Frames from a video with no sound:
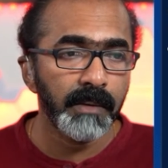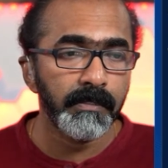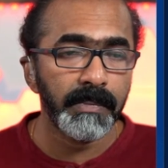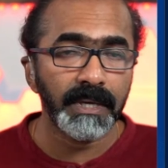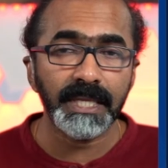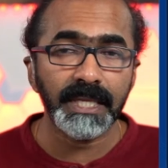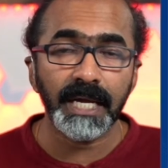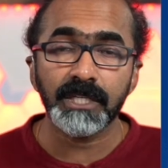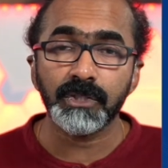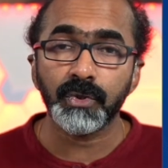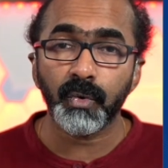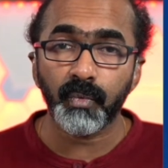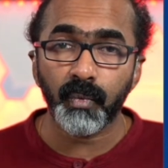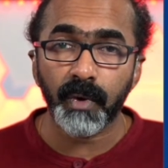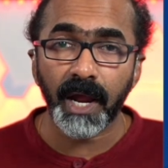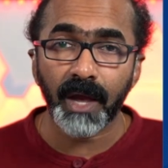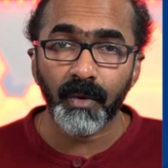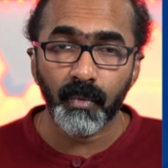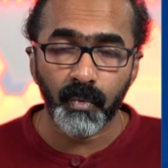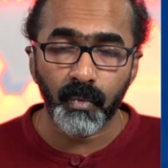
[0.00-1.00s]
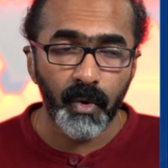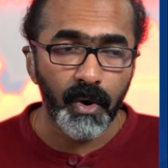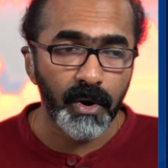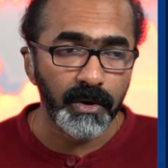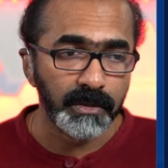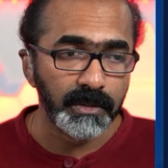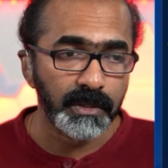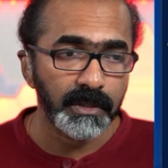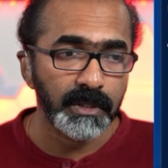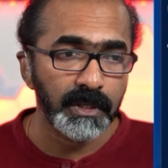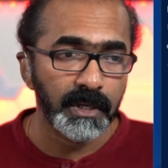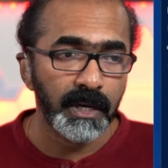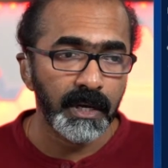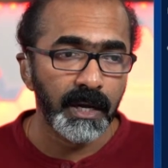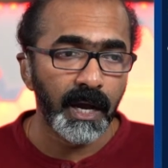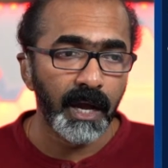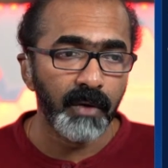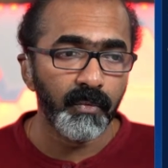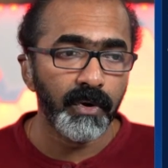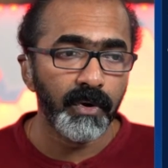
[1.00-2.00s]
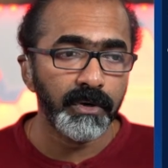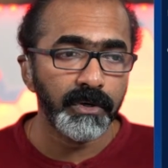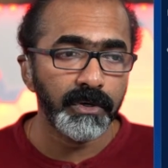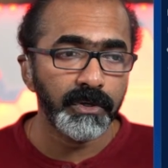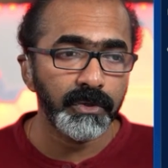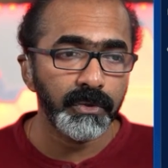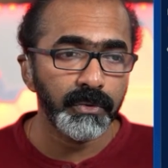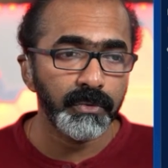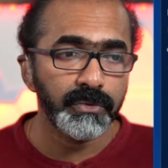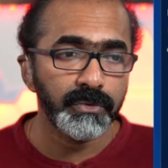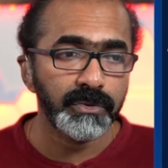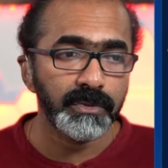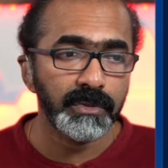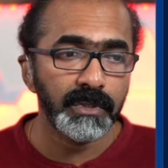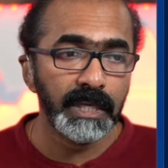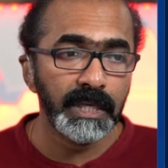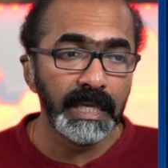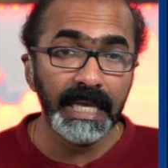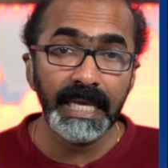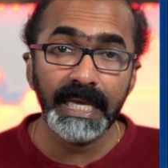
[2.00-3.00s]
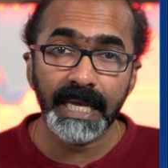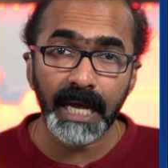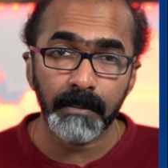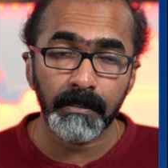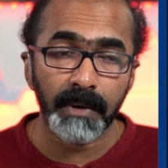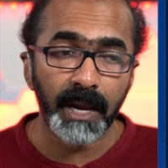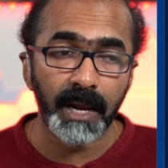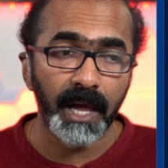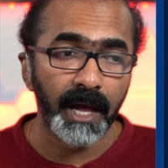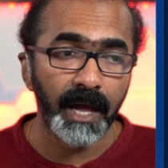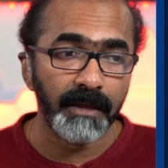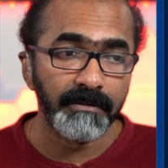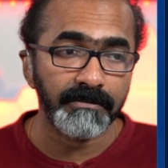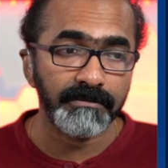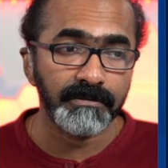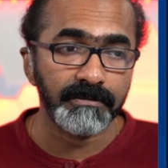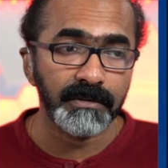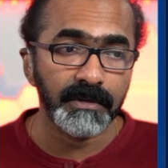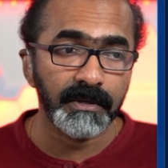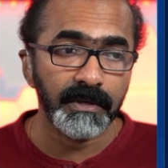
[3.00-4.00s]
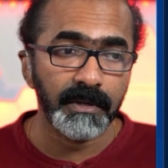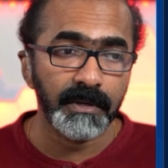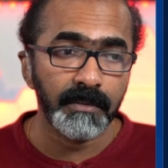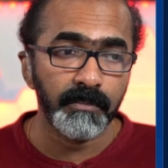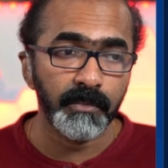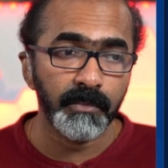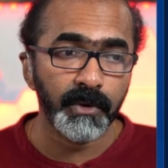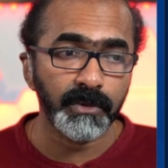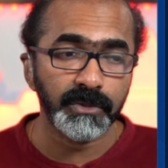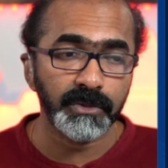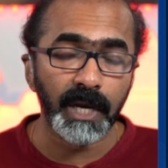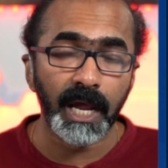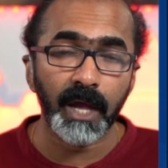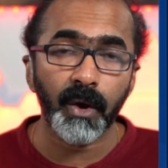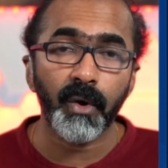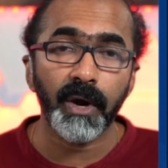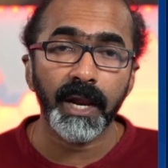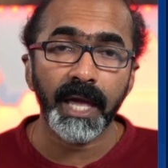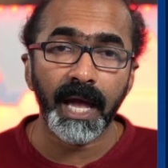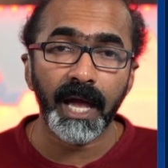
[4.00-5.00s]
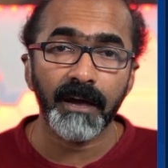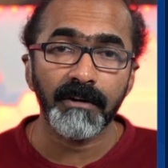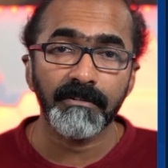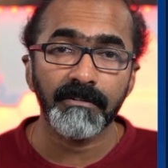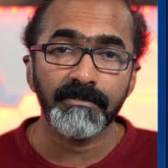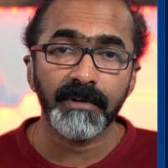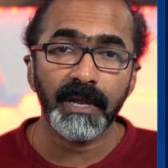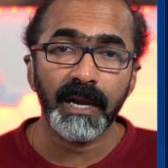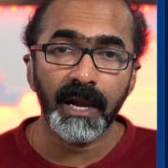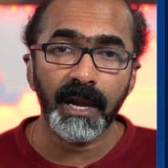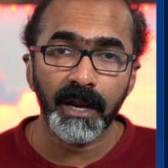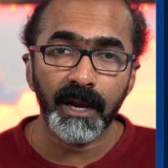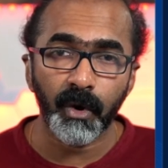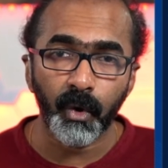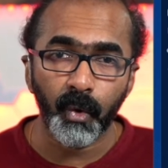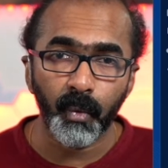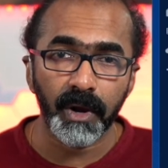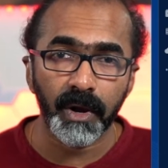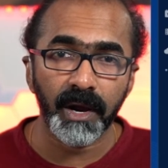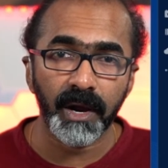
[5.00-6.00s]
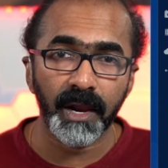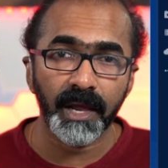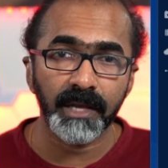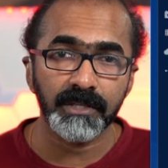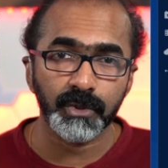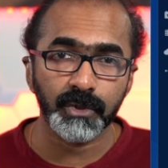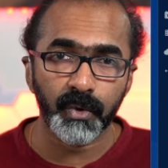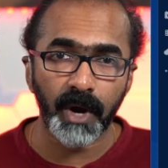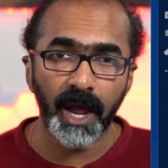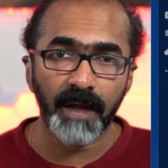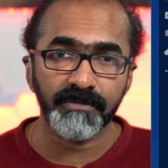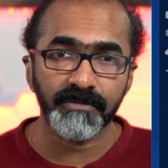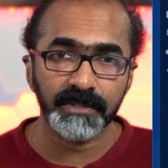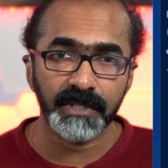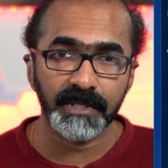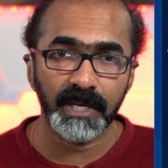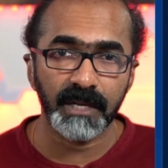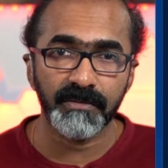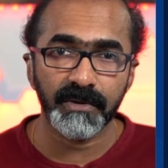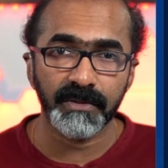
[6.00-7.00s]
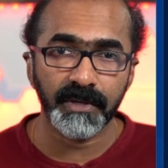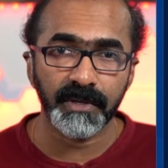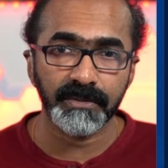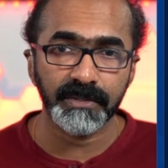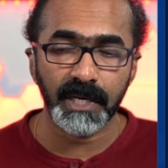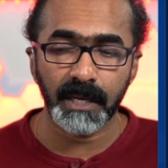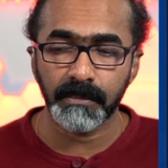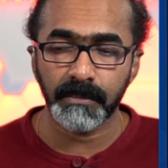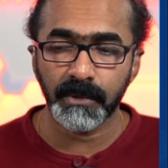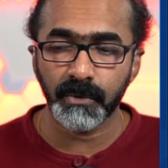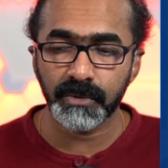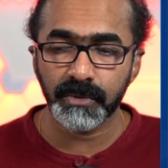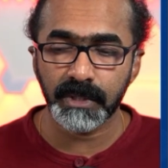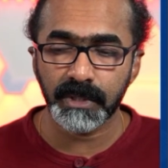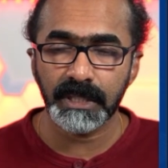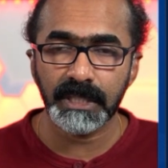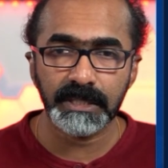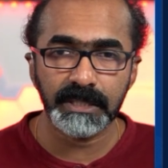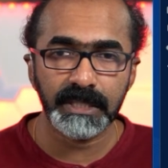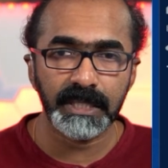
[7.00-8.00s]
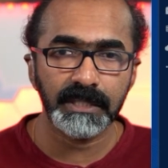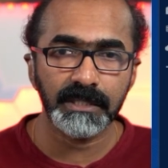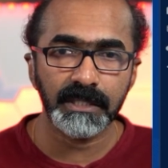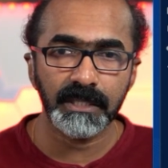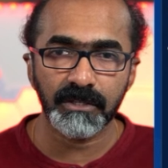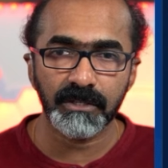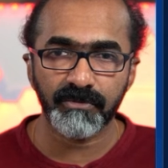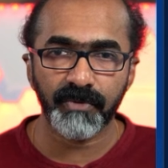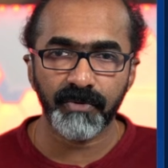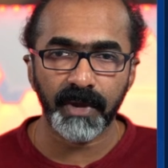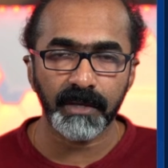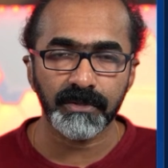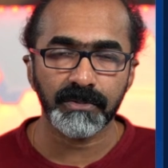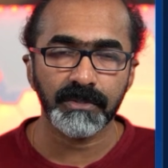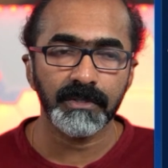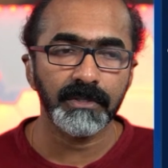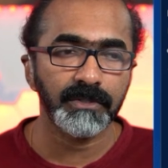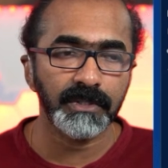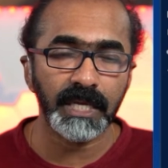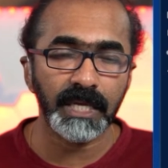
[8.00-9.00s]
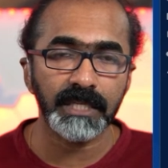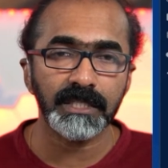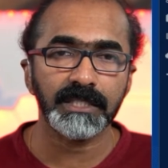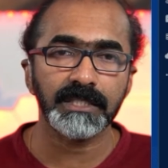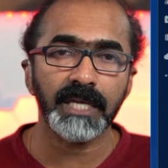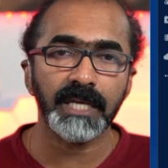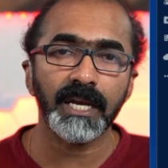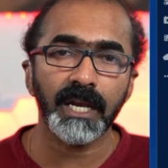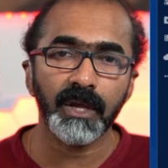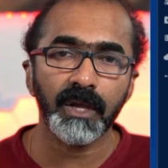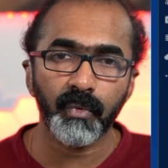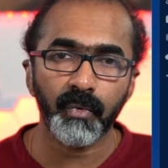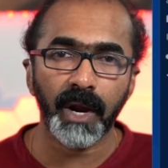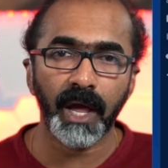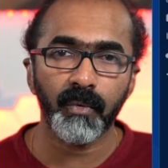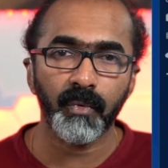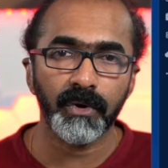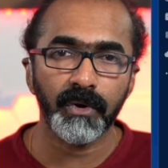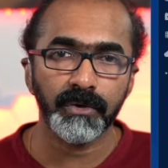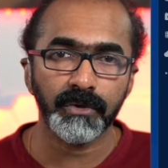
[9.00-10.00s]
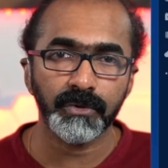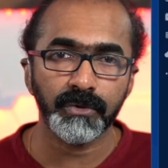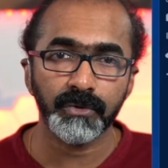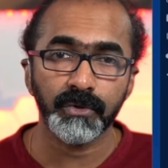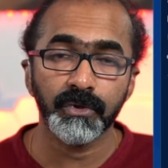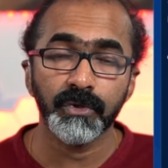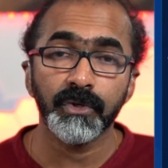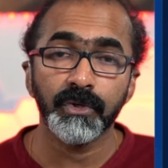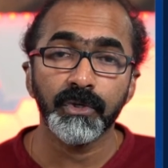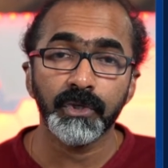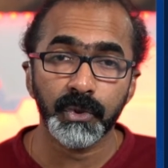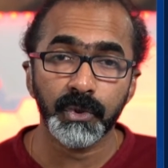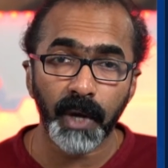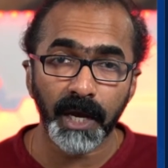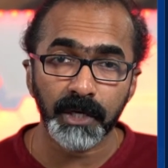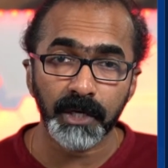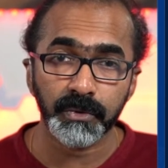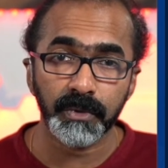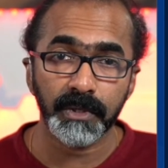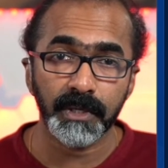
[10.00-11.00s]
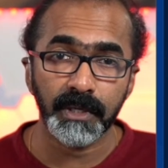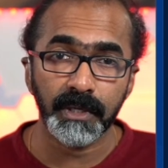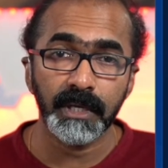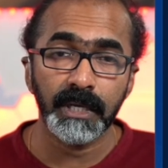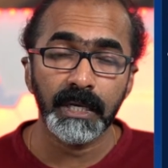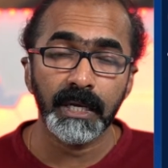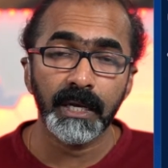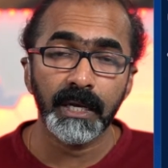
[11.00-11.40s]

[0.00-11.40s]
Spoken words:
But that is not what I want. I wanted to use Ecamm Live because then I already have overlays, graphics, and everything set up. You see this is this interface. So that's exactly what I wanted to actually